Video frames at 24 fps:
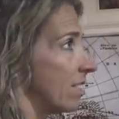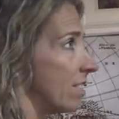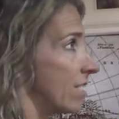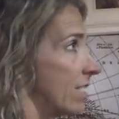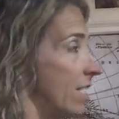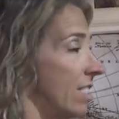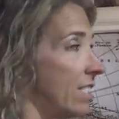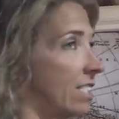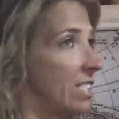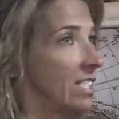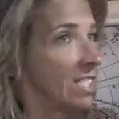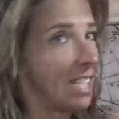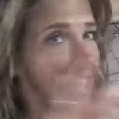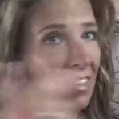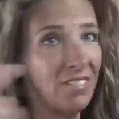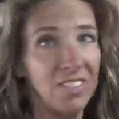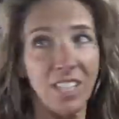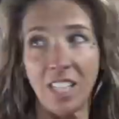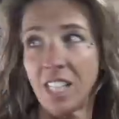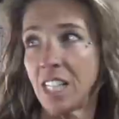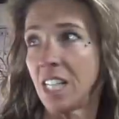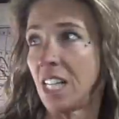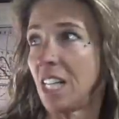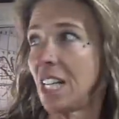Did
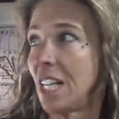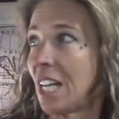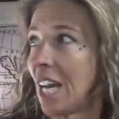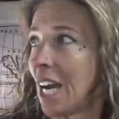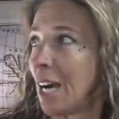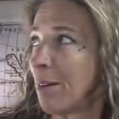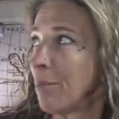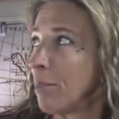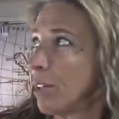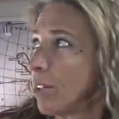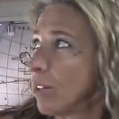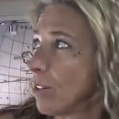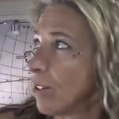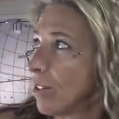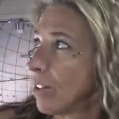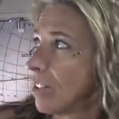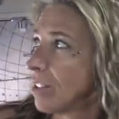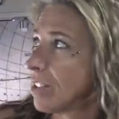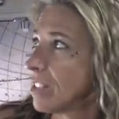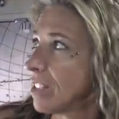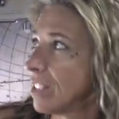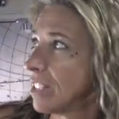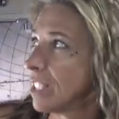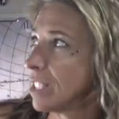17 cabinet
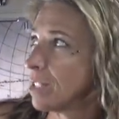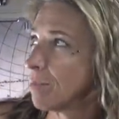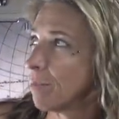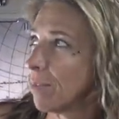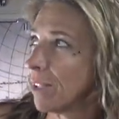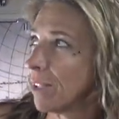doors in this